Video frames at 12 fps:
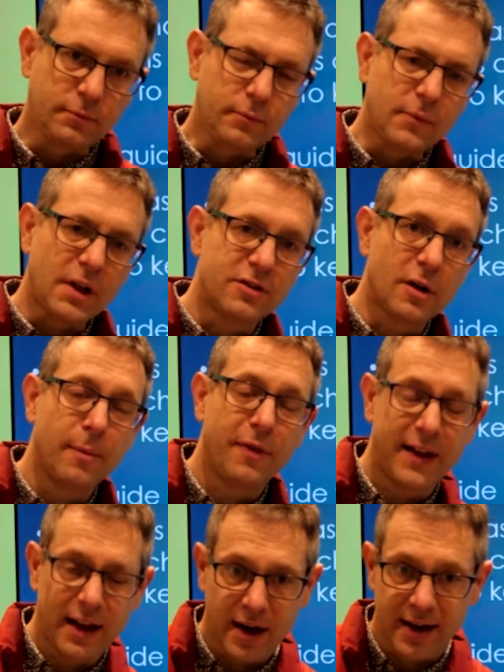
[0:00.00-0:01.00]
So I think
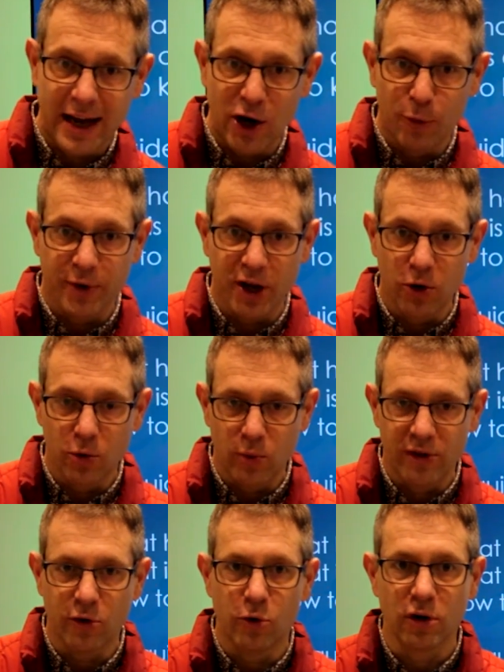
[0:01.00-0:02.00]
I can help you with
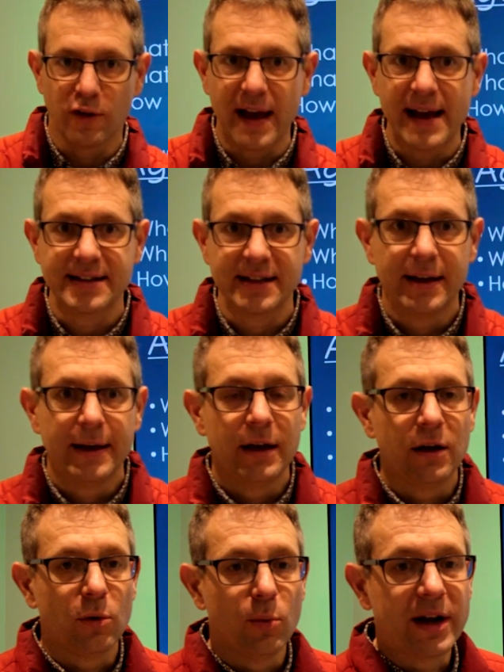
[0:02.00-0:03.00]
all of that.
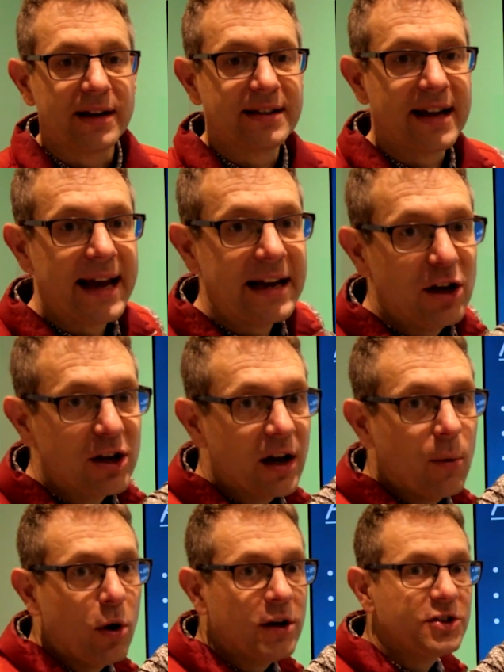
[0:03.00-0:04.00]
We're going to today look at what
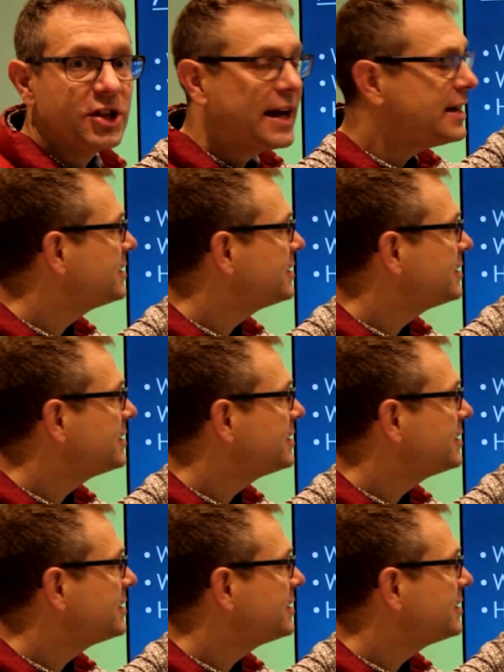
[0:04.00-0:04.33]
has changed,